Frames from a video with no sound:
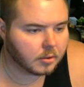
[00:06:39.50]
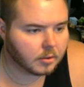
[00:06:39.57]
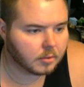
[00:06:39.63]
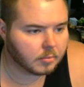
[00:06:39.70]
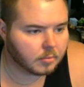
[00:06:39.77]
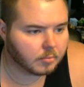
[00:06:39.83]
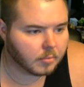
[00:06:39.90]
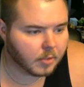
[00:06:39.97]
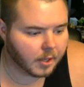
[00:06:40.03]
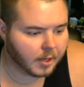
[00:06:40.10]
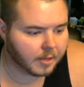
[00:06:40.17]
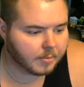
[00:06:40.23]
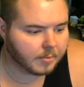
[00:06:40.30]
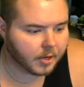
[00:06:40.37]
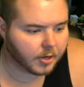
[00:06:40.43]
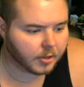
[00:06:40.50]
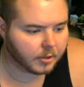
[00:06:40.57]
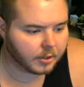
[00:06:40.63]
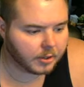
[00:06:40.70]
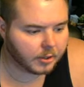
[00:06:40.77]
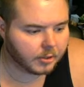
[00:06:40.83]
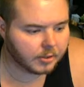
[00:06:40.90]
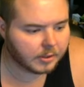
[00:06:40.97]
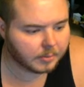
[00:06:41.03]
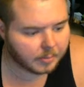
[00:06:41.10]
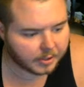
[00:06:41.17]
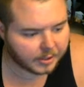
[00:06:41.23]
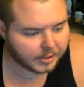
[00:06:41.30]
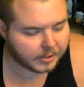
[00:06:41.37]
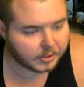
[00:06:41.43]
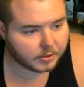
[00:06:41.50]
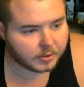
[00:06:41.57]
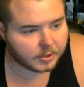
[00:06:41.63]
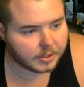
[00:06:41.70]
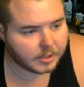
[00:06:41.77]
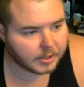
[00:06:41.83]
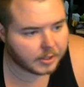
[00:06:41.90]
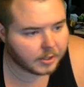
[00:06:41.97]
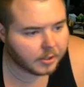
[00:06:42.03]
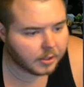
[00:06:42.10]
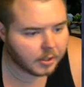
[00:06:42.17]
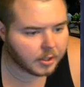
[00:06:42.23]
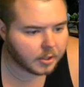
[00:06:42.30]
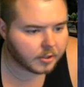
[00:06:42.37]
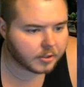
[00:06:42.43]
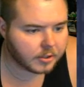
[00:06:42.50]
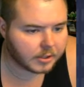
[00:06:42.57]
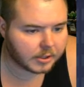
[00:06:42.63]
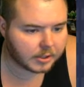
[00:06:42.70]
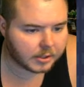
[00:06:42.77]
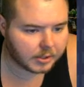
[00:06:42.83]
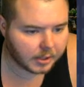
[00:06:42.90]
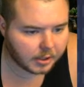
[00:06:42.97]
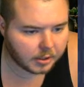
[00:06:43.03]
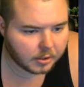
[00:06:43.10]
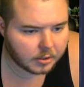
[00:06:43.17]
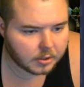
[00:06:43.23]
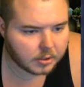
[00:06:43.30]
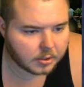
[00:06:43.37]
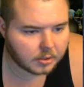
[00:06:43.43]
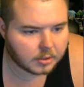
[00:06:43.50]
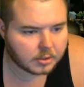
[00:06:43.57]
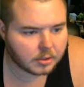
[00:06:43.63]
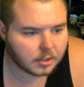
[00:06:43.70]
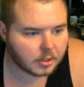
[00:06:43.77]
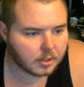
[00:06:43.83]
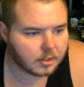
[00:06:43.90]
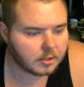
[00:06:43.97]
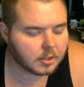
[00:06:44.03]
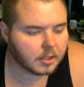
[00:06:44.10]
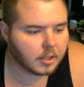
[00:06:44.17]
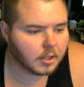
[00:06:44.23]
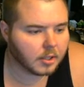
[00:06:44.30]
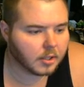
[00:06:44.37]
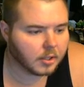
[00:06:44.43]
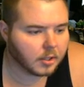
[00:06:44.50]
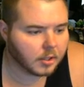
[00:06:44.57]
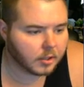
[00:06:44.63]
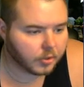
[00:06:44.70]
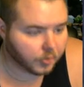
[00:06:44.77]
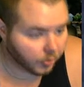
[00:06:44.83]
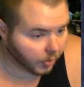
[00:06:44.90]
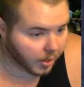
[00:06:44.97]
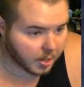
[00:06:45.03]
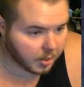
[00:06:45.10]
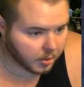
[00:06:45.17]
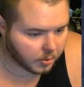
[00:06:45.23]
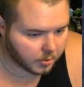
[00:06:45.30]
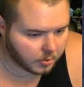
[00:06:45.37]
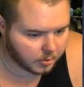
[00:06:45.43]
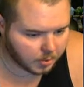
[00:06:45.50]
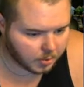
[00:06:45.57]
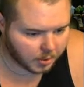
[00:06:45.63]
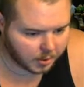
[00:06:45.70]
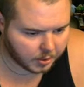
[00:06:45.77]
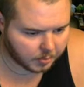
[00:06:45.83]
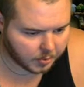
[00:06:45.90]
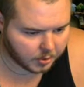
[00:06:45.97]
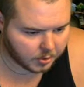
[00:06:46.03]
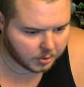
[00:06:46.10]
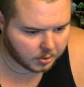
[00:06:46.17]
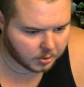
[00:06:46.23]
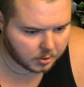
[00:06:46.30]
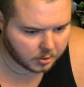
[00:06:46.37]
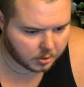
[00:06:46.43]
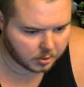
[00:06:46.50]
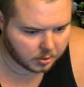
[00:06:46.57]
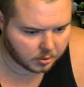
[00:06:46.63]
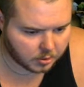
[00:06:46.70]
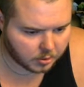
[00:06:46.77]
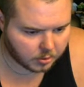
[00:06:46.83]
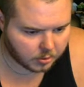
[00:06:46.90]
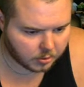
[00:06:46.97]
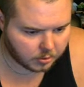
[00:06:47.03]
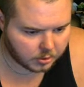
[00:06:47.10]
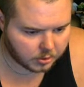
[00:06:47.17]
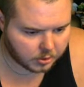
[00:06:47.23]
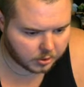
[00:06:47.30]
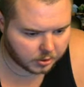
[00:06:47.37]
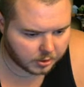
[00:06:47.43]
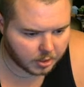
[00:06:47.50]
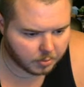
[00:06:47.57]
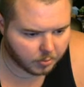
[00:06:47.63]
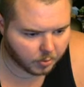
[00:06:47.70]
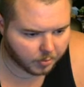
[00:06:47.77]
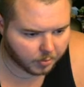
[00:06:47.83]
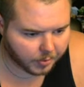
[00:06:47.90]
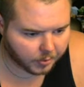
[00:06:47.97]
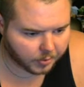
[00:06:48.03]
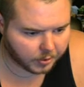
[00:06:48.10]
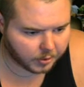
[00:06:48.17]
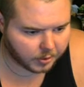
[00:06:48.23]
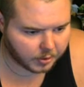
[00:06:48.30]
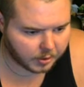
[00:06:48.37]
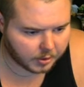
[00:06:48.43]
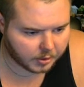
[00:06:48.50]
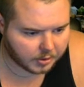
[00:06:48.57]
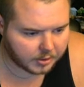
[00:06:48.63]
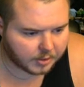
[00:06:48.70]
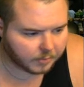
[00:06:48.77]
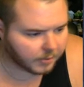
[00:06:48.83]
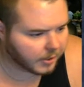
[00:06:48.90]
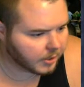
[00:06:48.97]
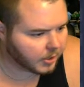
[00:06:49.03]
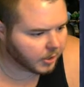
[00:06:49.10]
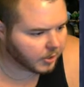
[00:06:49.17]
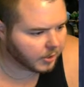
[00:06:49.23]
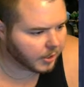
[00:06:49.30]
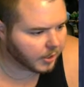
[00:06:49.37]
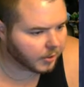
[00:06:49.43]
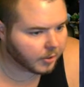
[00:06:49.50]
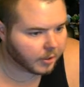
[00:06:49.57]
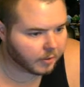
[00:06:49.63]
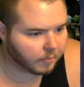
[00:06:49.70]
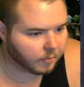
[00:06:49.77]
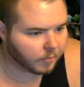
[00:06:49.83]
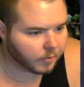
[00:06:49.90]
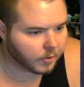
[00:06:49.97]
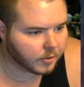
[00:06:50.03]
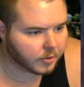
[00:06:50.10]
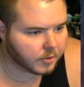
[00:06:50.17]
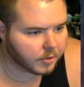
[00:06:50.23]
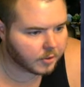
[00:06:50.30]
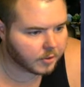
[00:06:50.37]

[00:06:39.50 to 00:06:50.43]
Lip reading: But I am currently losing money, as you see here. 160 a day. That's not great news by any means. So let's just keep on building. See if we can turn that around for us.